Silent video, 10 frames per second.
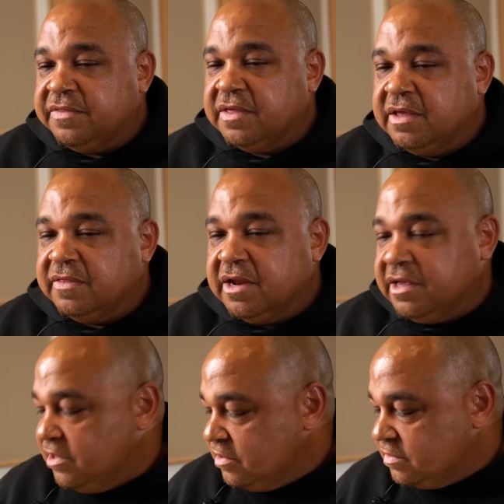thing that I
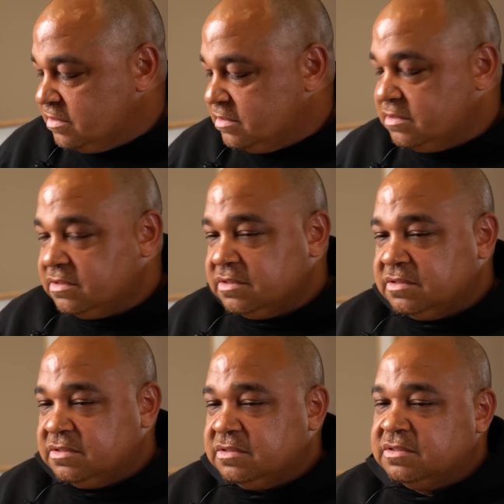use.
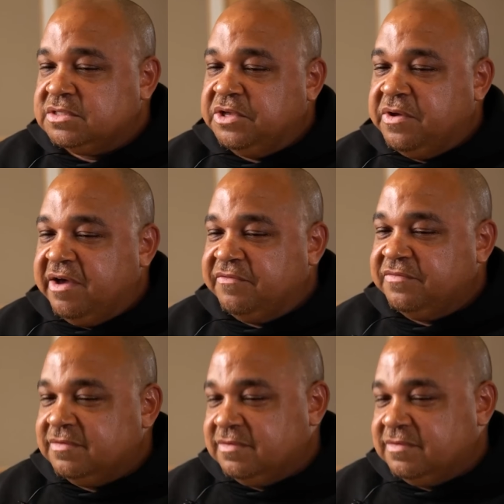So you have,